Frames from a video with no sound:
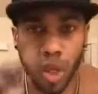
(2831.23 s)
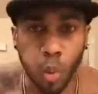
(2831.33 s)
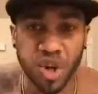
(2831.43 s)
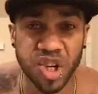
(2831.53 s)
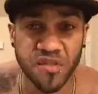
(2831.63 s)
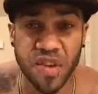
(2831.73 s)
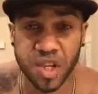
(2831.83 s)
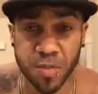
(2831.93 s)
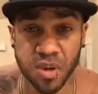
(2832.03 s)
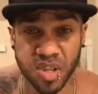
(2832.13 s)
We just
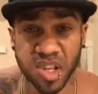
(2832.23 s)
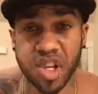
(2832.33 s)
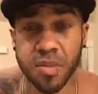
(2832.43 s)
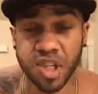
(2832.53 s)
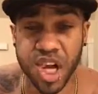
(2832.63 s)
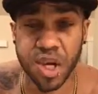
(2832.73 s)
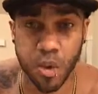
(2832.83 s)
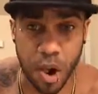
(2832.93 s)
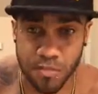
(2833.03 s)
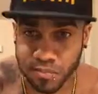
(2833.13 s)
finished building the gym in
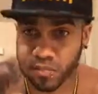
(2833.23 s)
January.